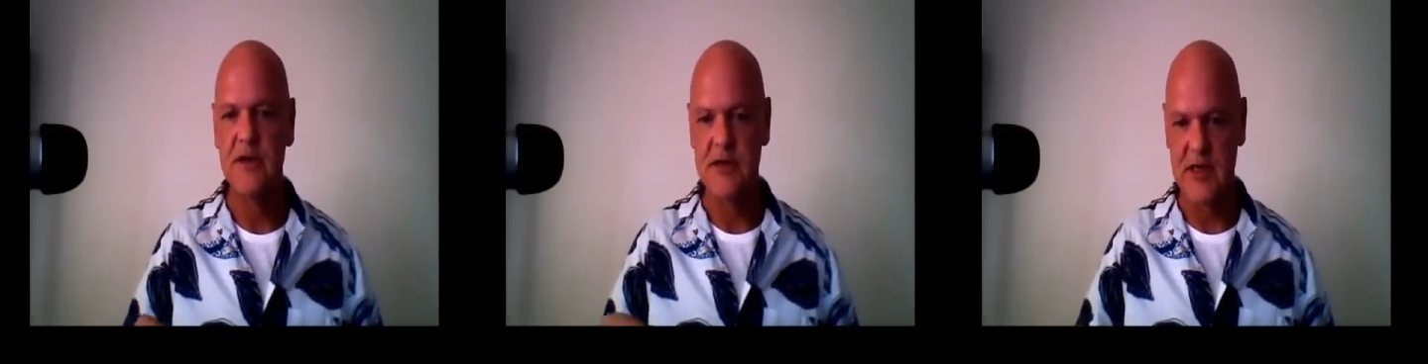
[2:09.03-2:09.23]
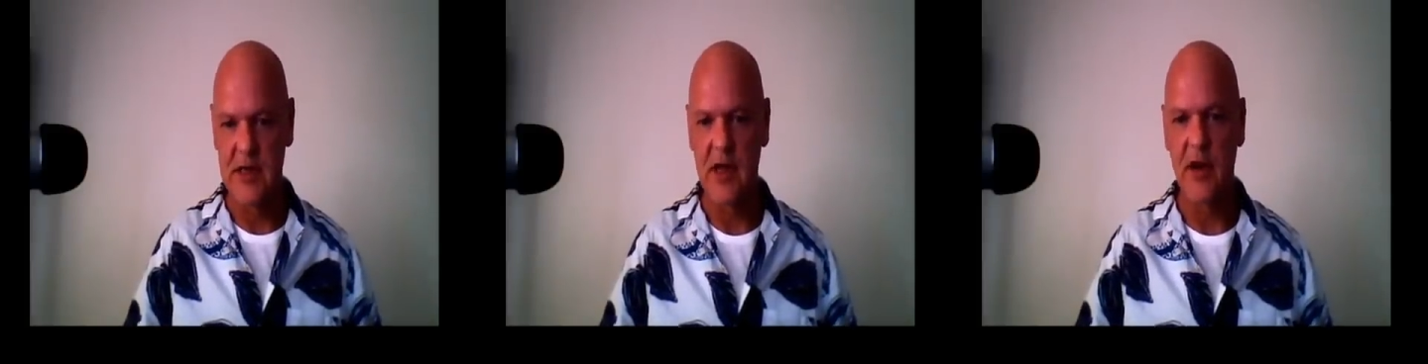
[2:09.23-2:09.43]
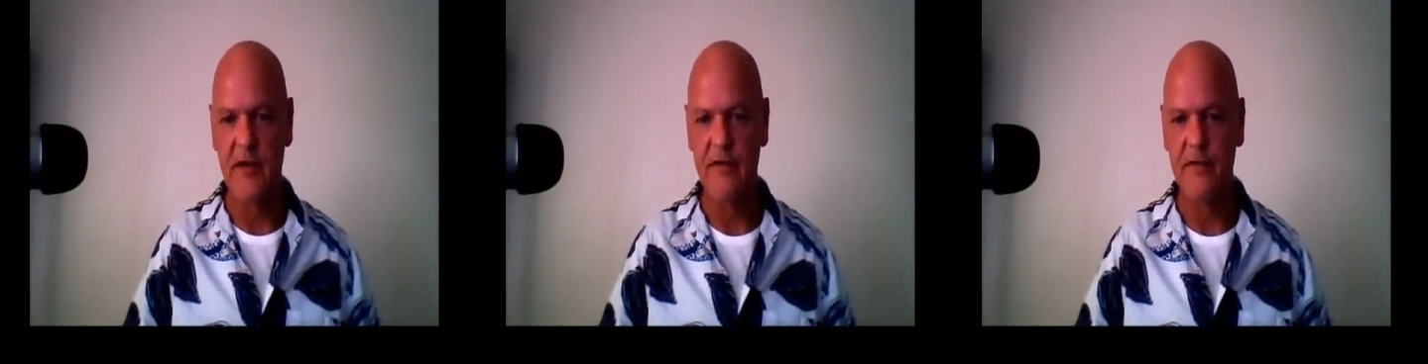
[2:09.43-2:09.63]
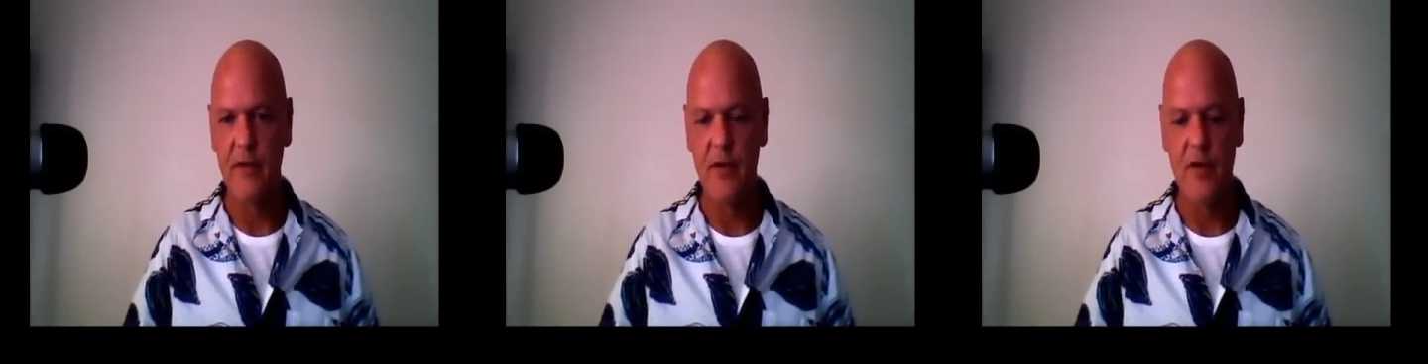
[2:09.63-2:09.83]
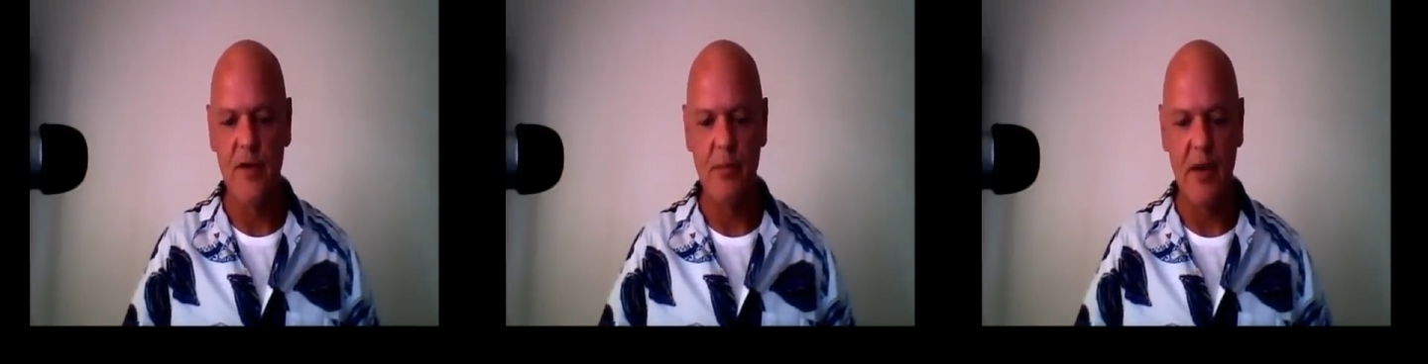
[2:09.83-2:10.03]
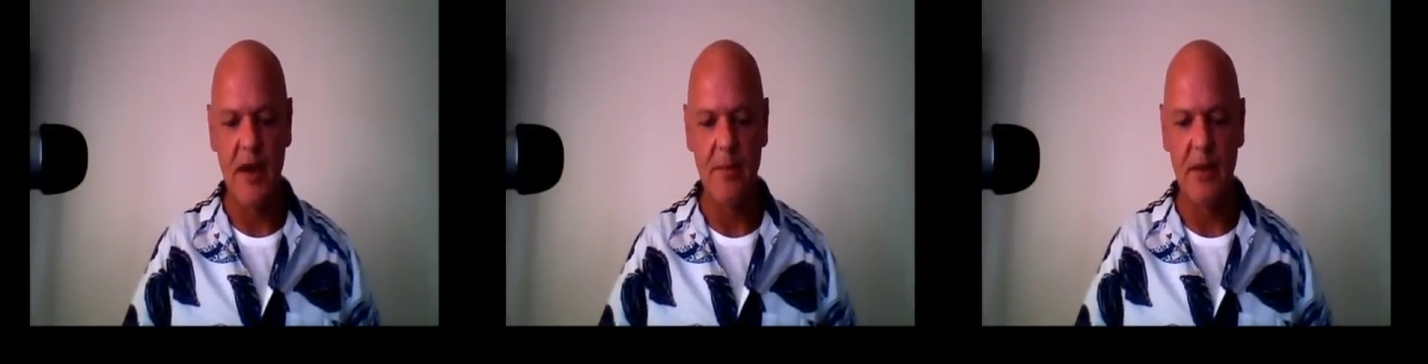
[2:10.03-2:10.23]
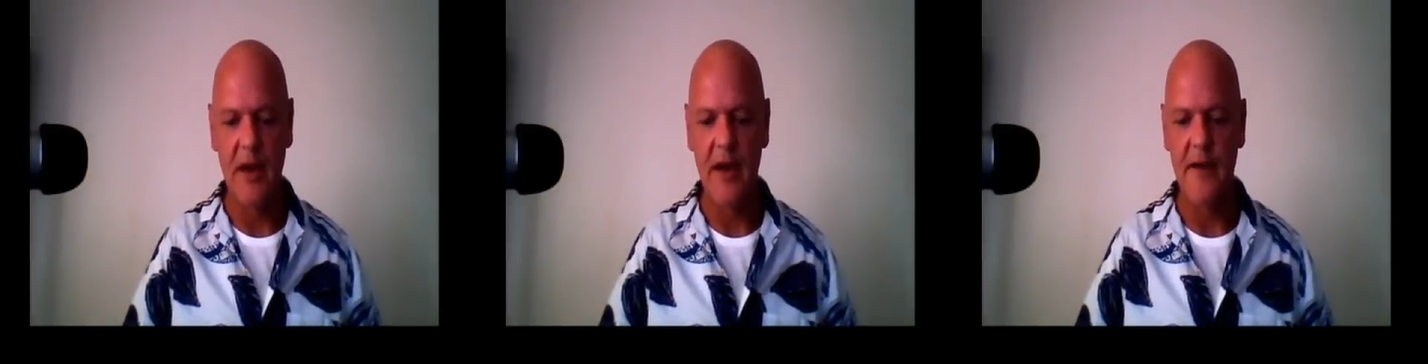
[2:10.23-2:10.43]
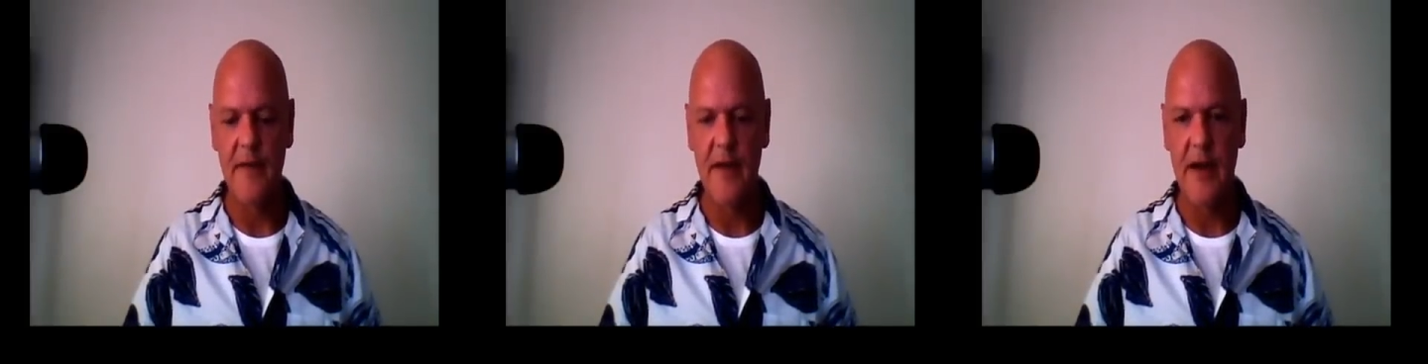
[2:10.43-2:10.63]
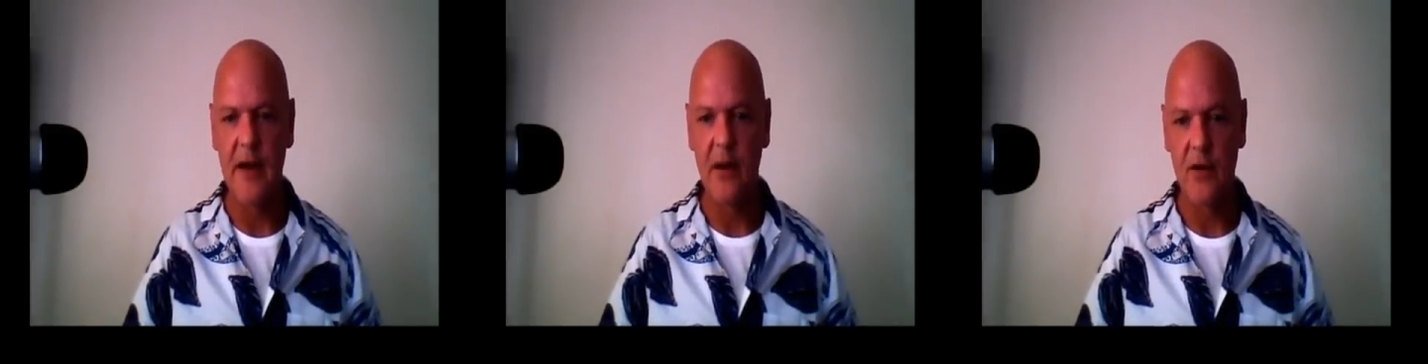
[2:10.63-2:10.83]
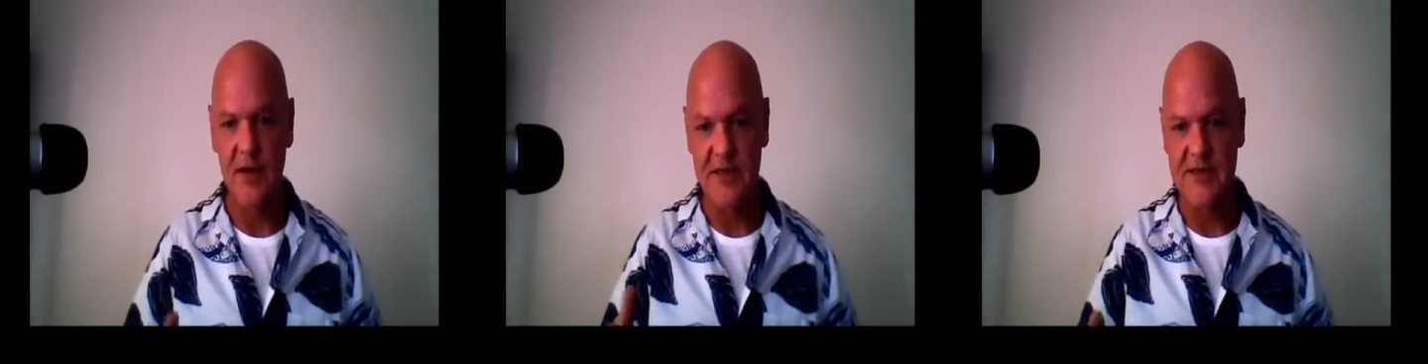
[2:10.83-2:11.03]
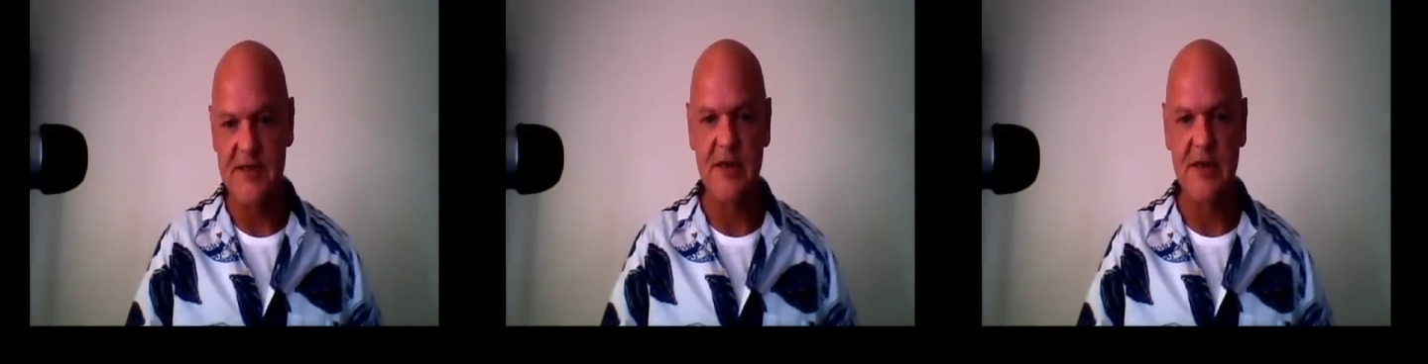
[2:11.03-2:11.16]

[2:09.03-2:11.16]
there's a lot of other people out there like